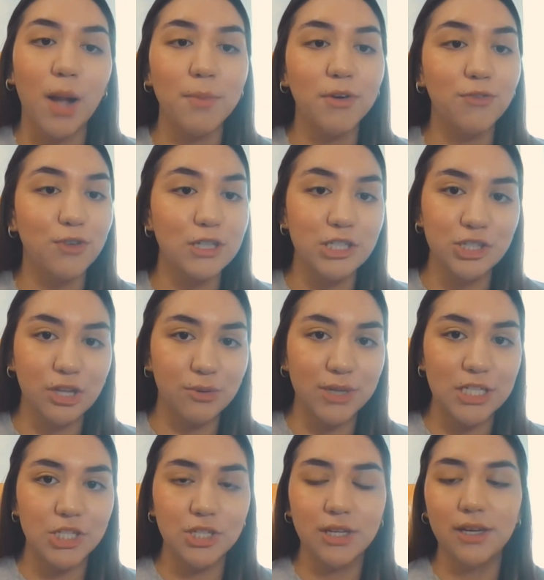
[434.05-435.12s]
I'm a
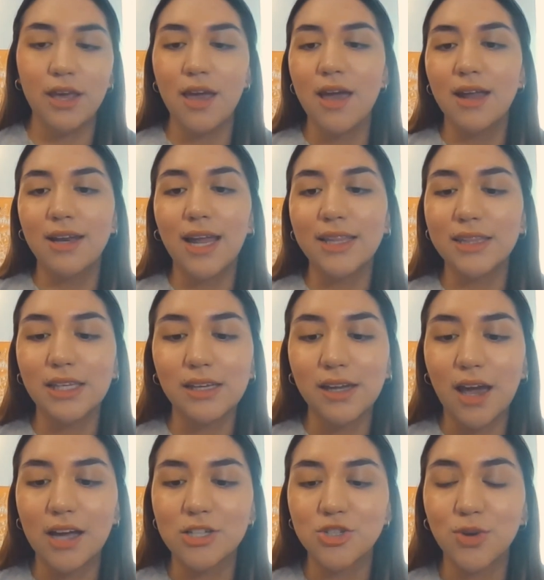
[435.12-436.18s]
first-generation
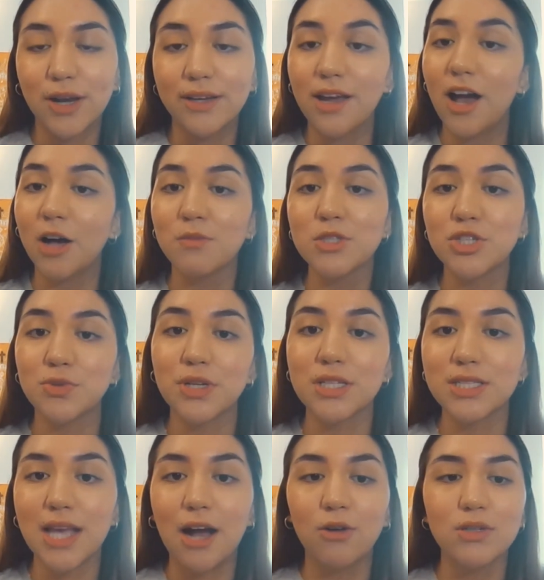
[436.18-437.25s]
Latina trying to help
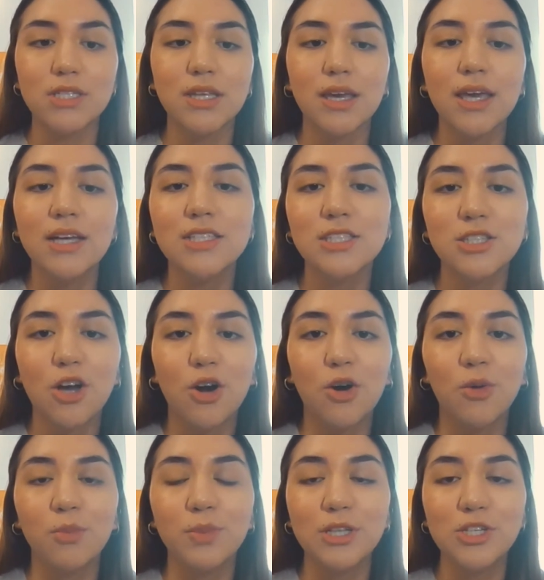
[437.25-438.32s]
students out.
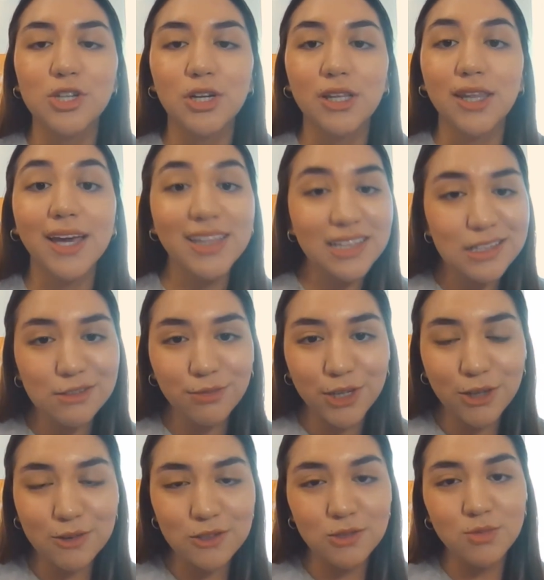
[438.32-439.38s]
So be sure to like this
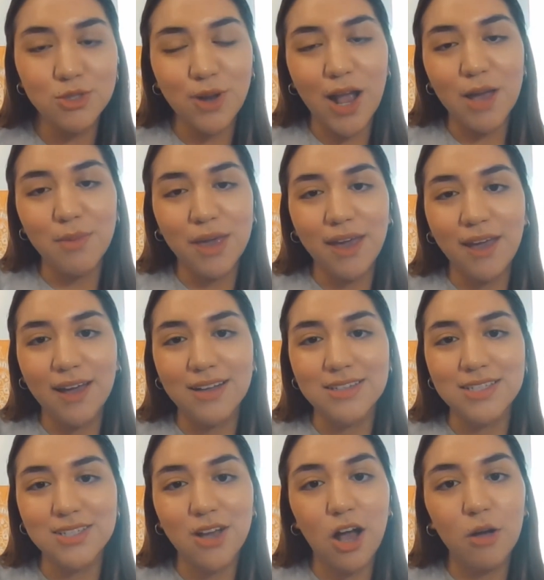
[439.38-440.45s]
video and subscribe,
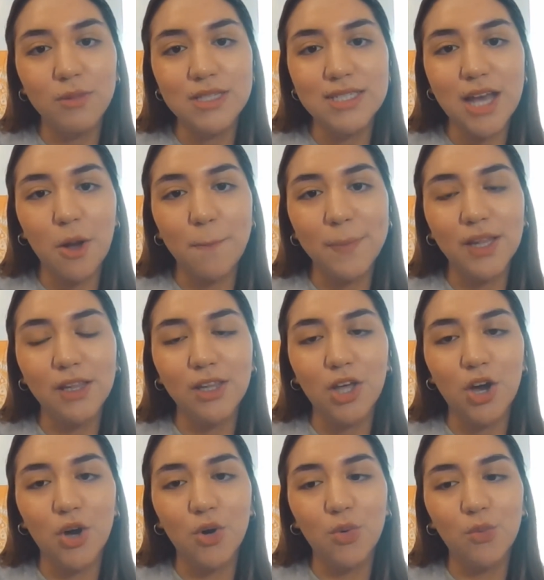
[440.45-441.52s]
and comment down
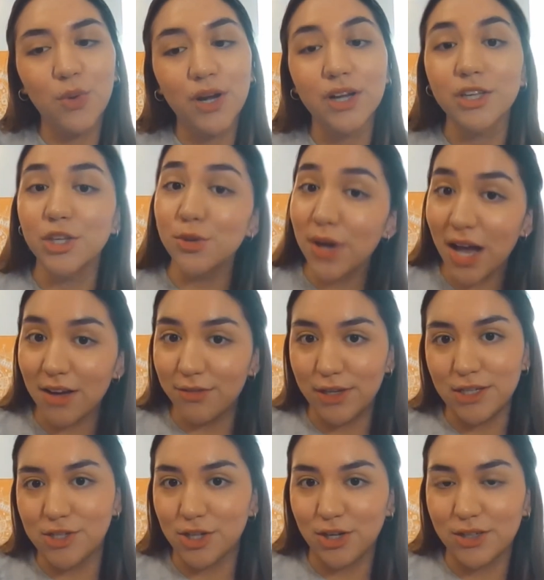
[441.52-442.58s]
below where you have
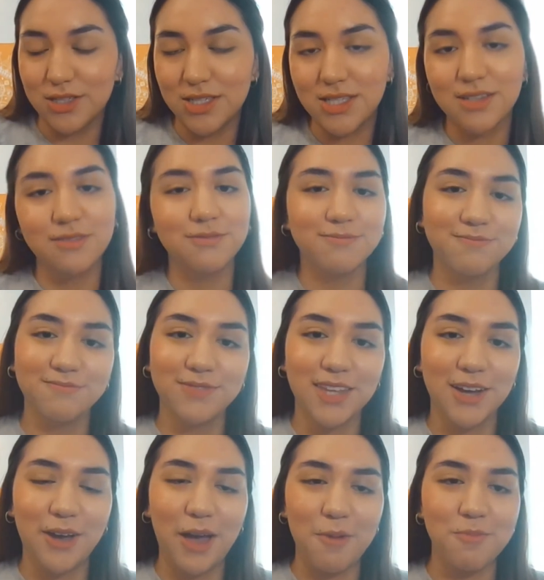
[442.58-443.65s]
interned.
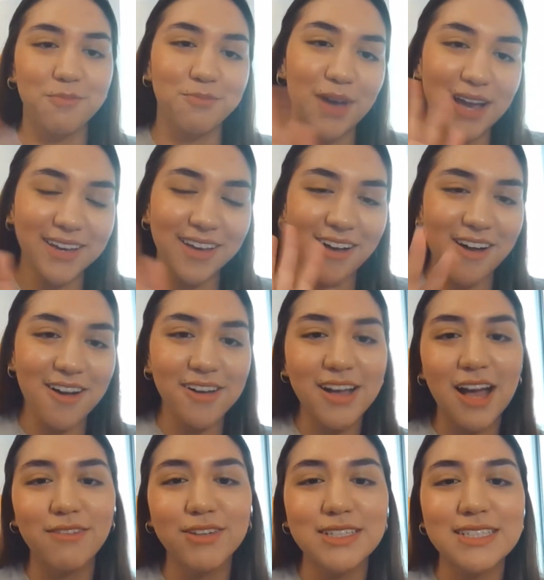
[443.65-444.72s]
Okay, bye y'all.
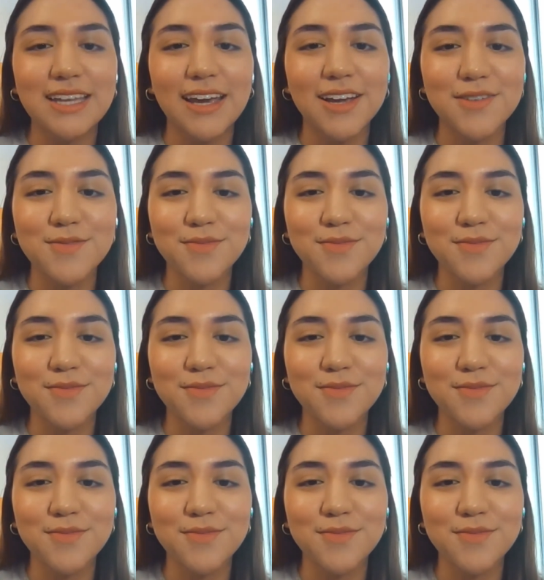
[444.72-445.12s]
Have a good day.